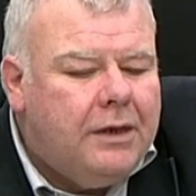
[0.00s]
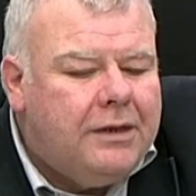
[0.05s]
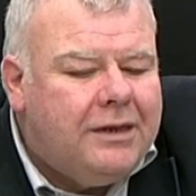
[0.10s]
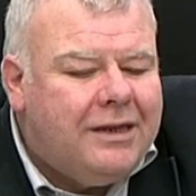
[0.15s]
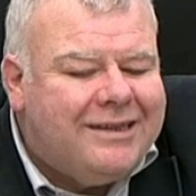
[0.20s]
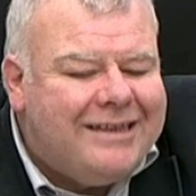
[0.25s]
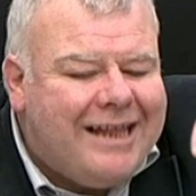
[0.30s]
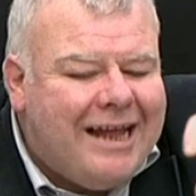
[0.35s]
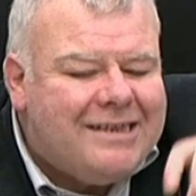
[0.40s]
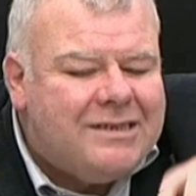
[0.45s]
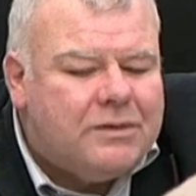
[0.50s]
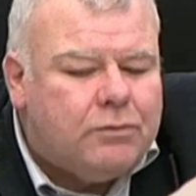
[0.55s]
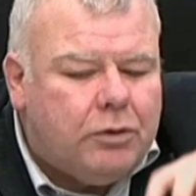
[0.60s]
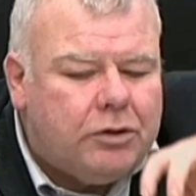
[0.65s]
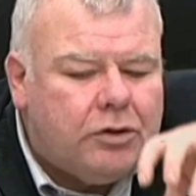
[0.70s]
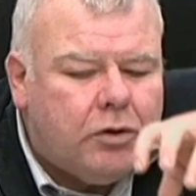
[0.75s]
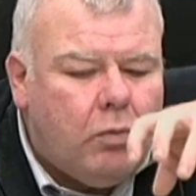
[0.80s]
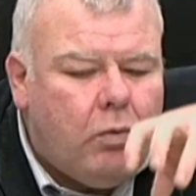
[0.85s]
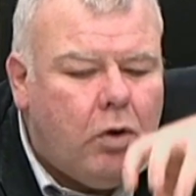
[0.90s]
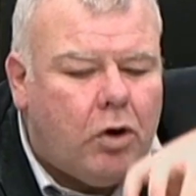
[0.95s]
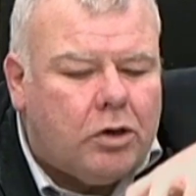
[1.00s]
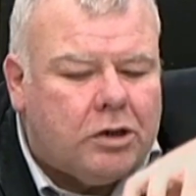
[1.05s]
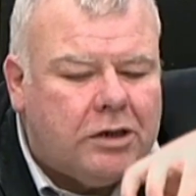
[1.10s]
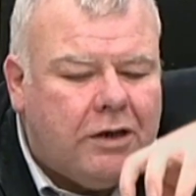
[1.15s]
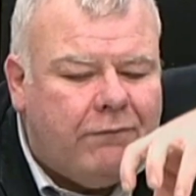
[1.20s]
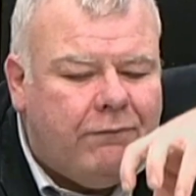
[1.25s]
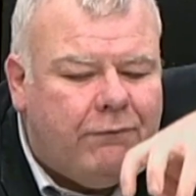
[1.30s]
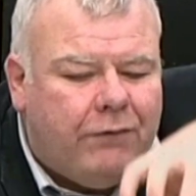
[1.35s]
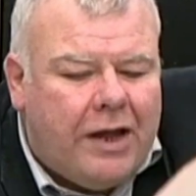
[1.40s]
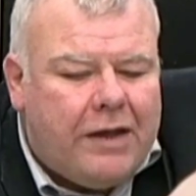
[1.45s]
that's what the work that
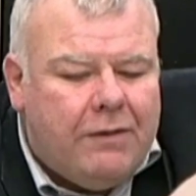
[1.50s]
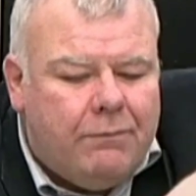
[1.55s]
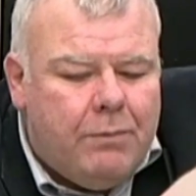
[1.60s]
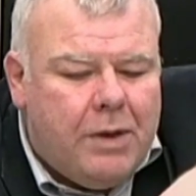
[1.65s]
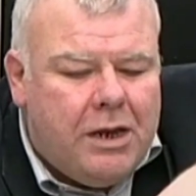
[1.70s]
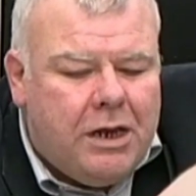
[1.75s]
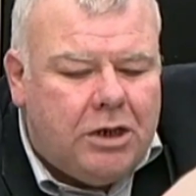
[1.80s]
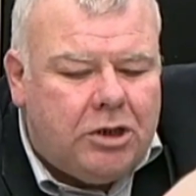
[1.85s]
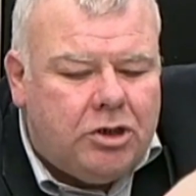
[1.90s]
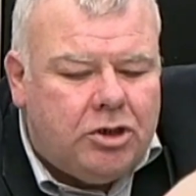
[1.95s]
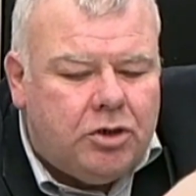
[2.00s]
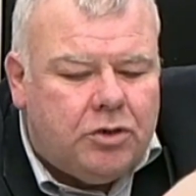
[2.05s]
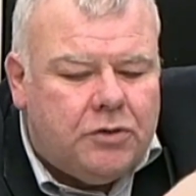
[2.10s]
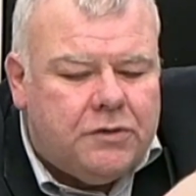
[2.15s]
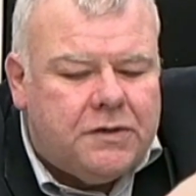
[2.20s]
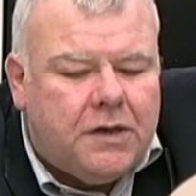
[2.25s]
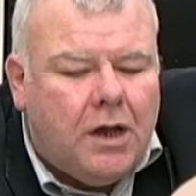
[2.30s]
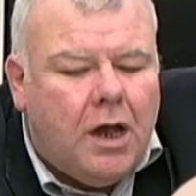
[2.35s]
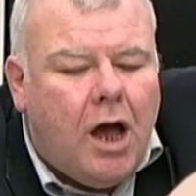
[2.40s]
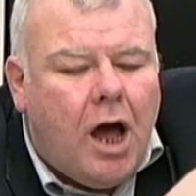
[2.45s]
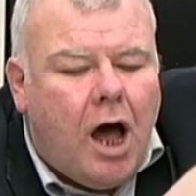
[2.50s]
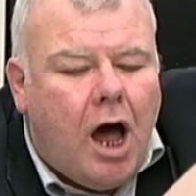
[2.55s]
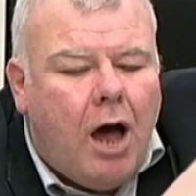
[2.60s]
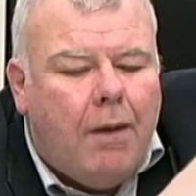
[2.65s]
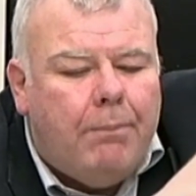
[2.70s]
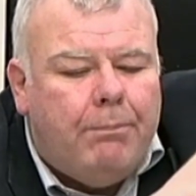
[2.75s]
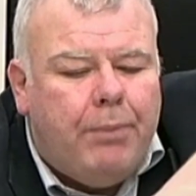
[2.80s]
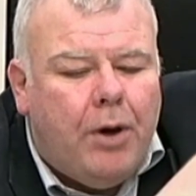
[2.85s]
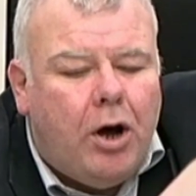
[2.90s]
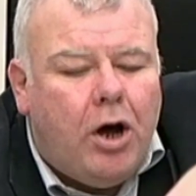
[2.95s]
5 million does
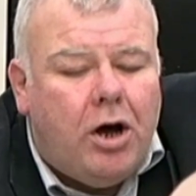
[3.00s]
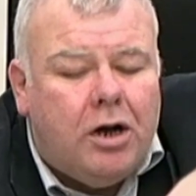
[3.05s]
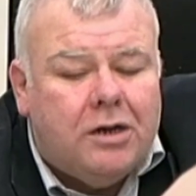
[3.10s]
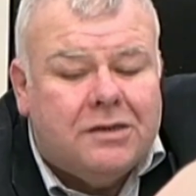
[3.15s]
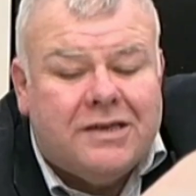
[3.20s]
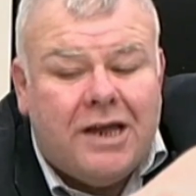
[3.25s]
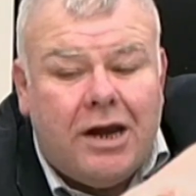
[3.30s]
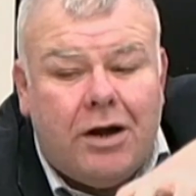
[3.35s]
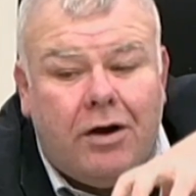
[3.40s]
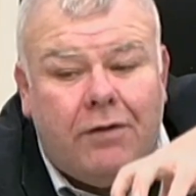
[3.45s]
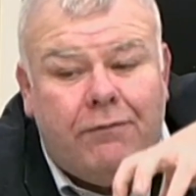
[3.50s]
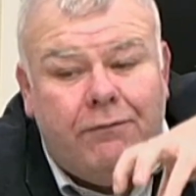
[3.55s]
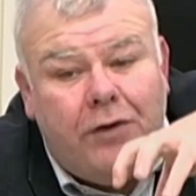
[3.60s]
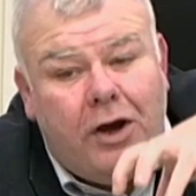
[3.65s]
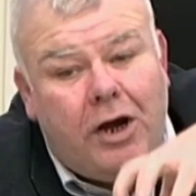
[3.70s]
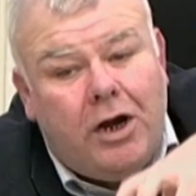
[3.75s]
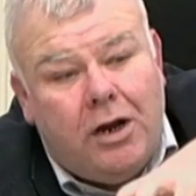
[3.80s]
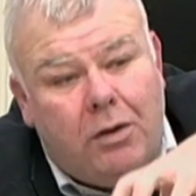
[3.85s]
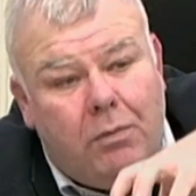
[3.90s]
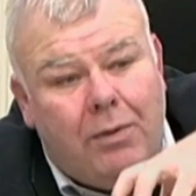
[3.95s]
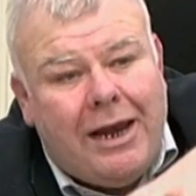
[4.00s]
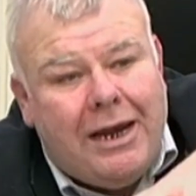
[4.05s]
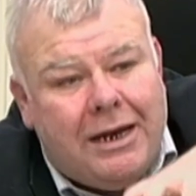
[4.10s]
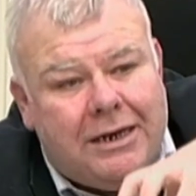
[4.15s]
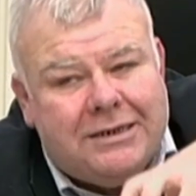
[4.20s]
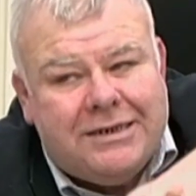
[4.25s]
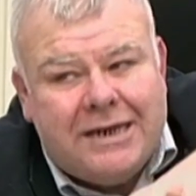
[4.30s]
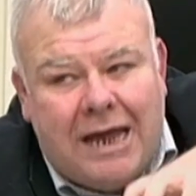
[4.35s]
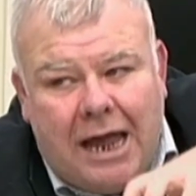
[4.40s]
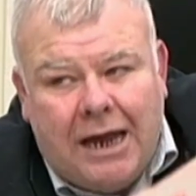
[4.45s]
on bogs that are fairly well
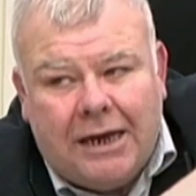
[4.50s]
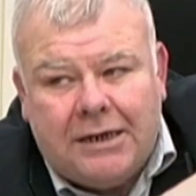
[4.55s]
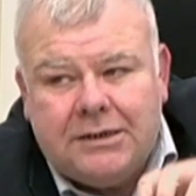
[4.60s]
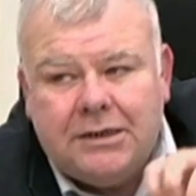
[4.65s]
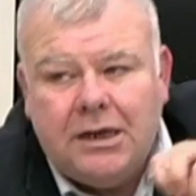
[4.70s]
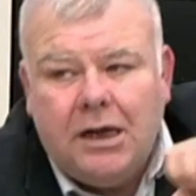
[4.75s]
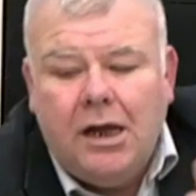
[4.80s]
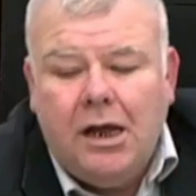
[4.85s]
intact.